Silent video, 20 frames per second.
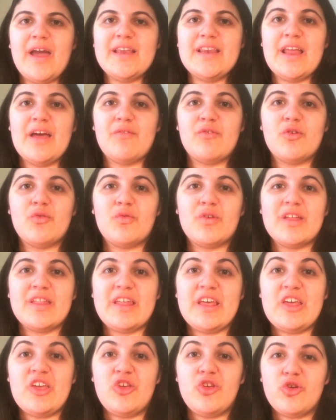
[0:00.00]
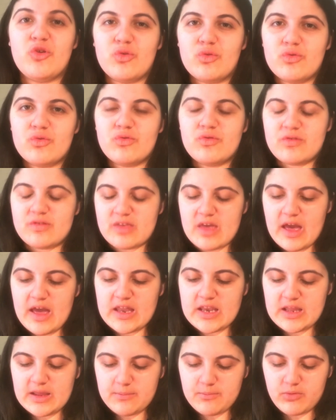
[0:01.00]
never really used
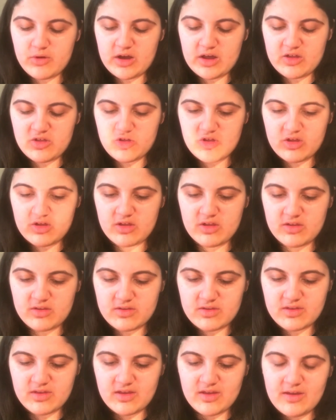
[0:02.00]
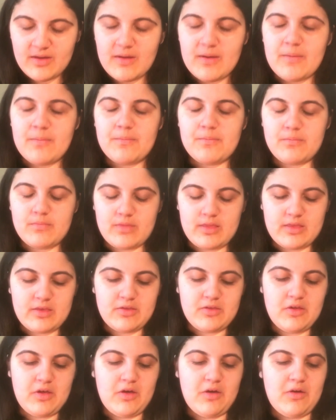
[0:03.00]
any brushes,
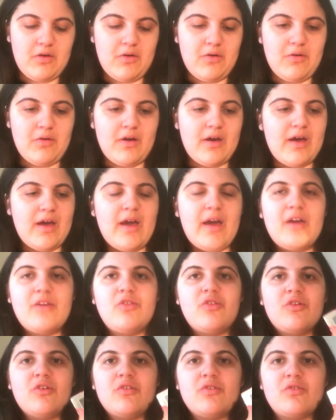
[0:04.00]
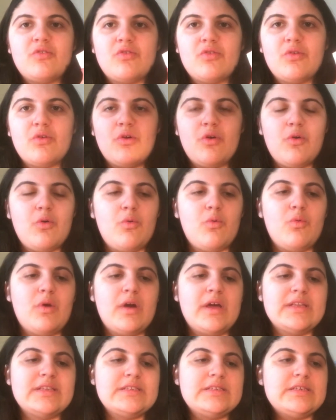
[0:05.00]
so I just
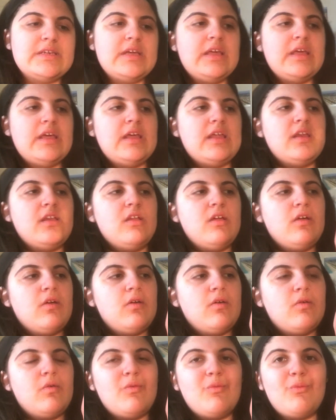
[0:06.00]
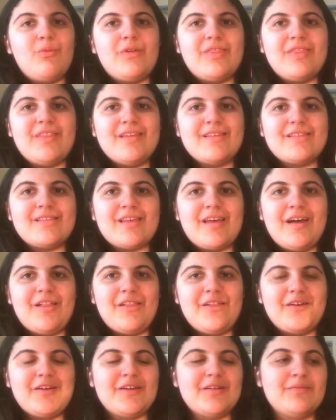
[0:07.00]
went in with this
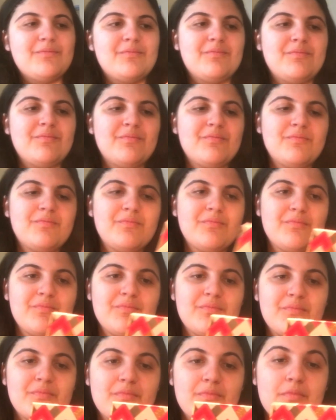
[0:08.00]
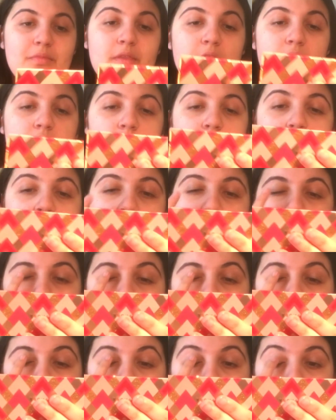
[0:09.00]
color
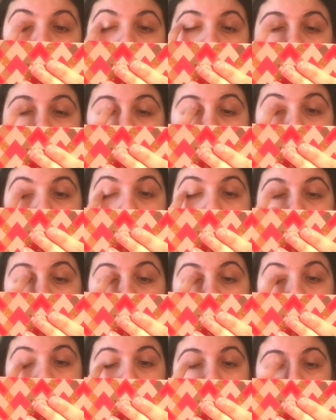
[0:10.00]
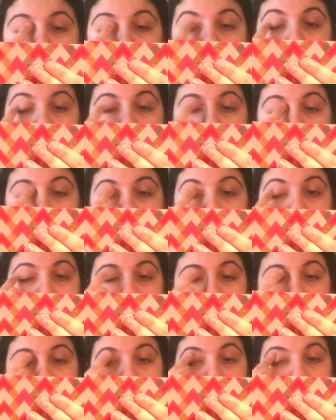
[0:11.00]
and I just would put it as a base.